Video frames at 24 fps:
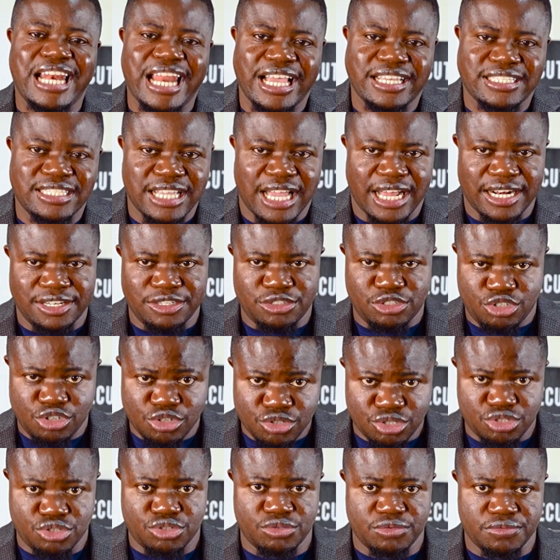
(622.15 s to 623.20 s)
less than it
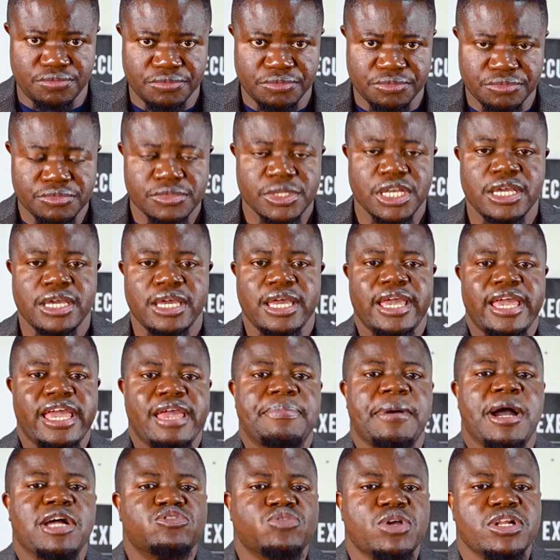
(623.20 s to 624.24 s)
used to.
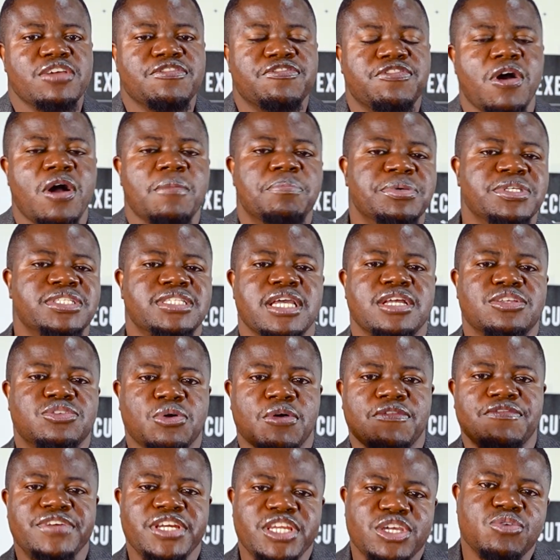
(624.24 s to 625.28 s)
About 24%
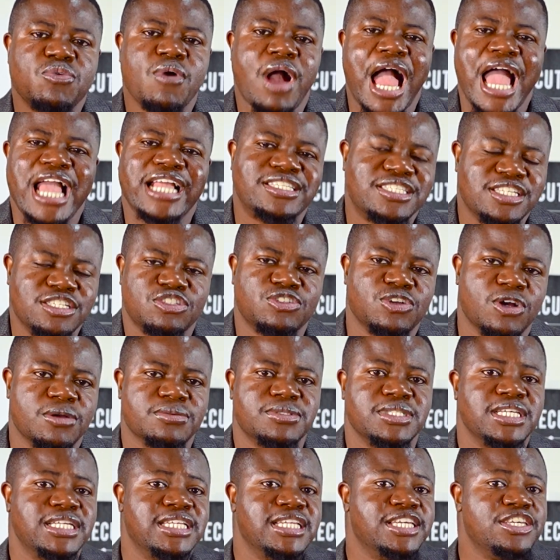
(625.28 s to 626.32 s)
of new IT
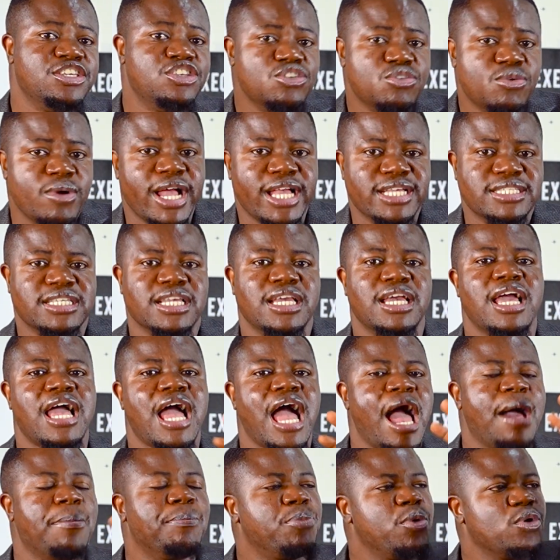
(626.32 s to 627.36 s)
jobs in the US
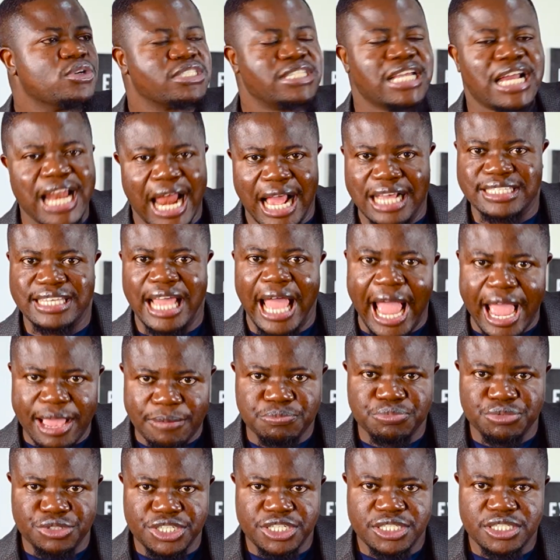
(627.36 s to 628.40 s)
are posted as
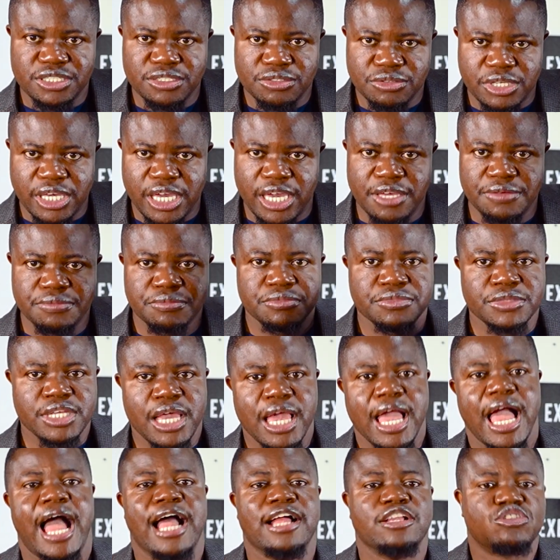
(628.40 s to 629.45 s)
hybrid, okay?
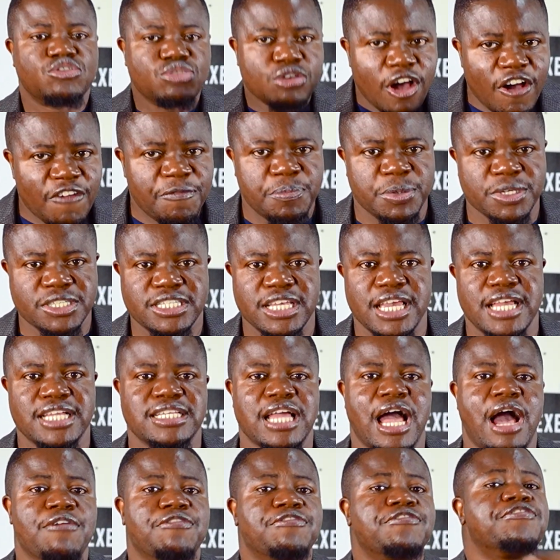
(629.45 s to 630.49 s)
And
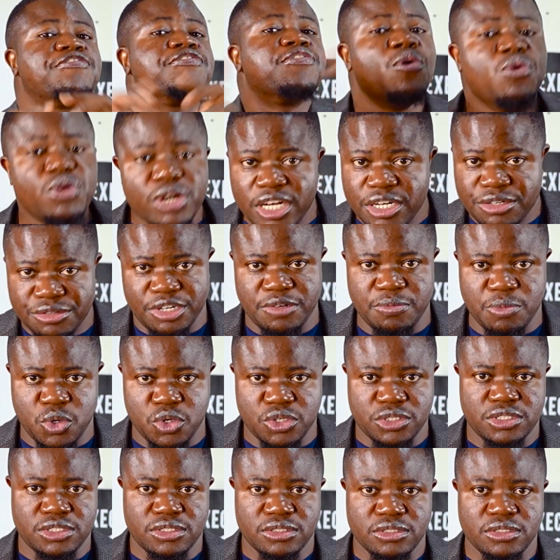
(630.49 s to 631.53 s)
12% are fully
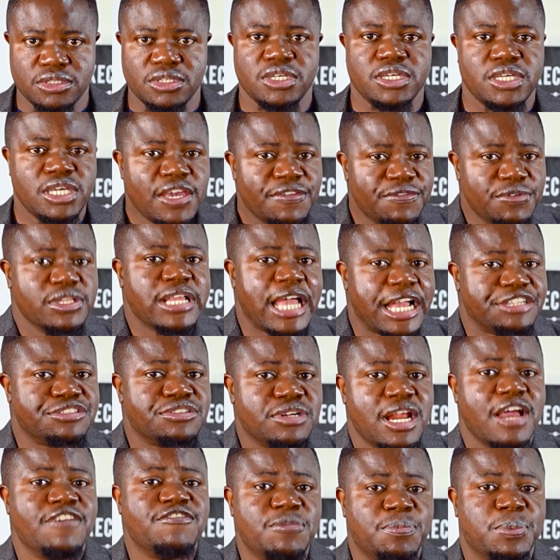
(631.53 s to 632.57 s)
remote. Even
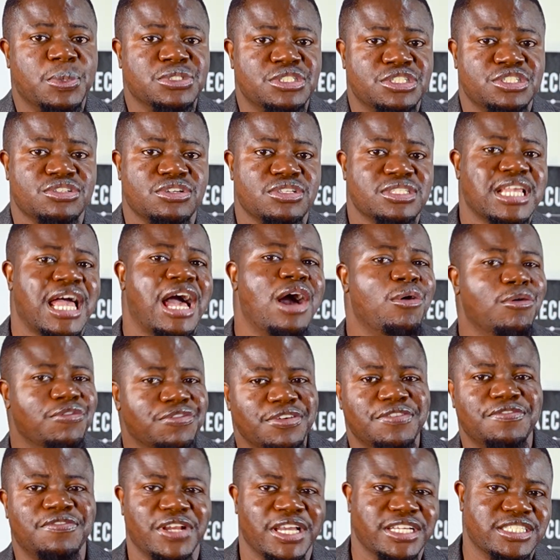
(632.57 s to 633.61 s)
entry level positions are
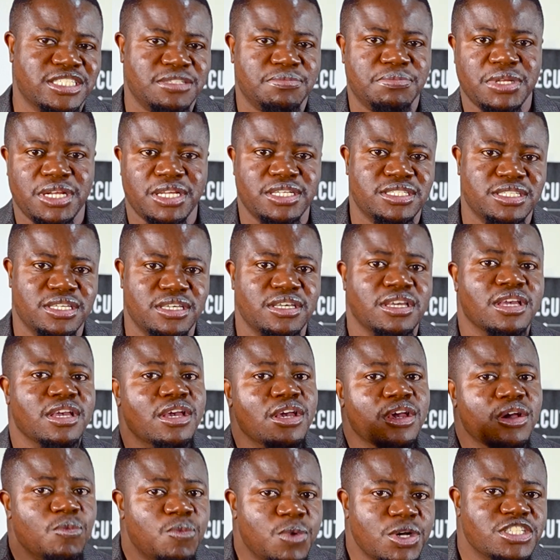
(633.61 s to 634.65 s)
offering flexibility
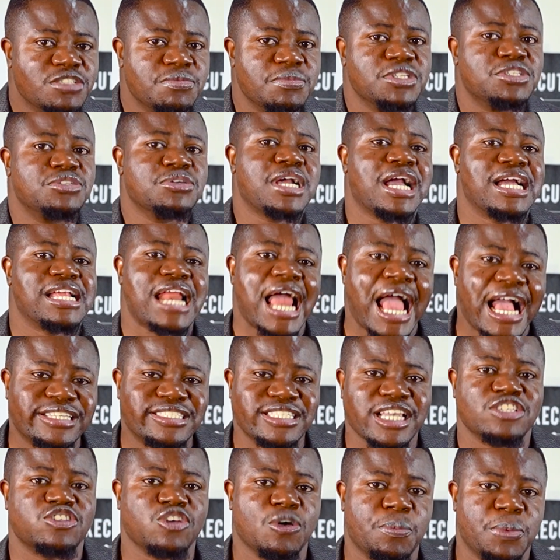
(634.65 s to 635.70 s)
which means you can
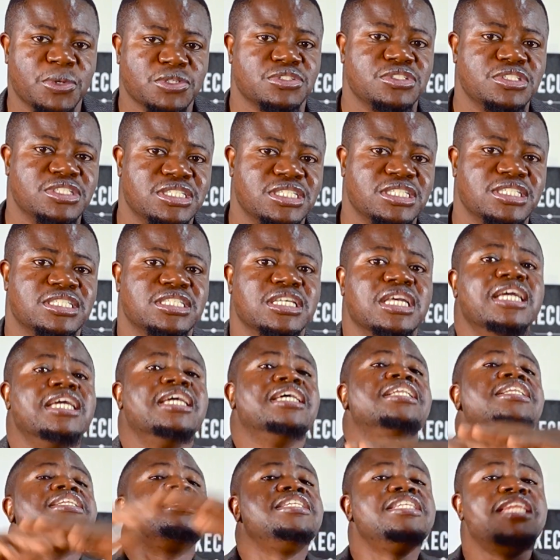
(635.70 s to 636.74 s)
access opportunities
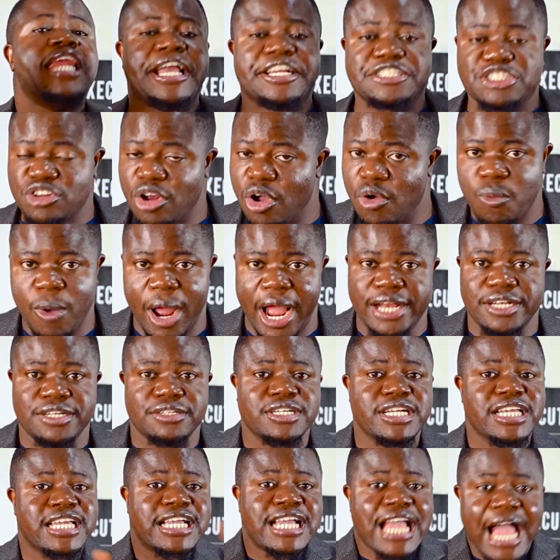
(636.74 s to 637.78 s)
nationwide
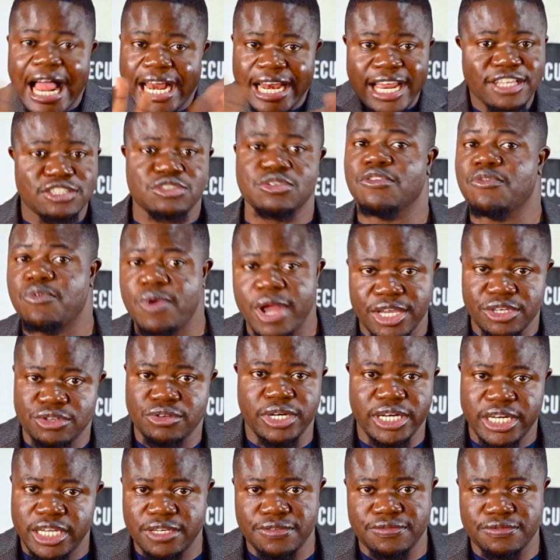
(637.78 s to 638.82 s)
regardless of where
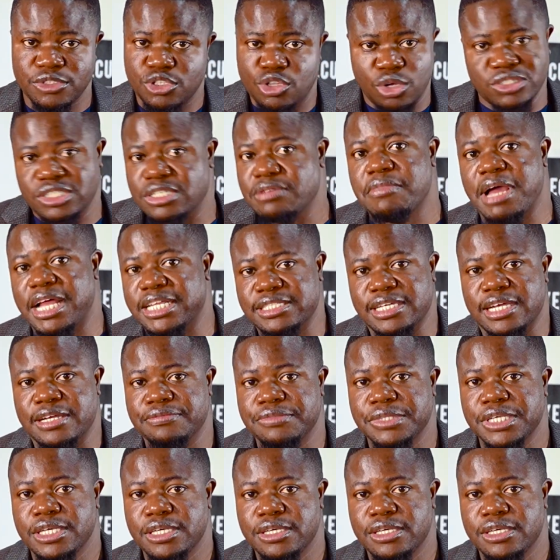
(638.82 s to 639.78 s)
you live doesn't matter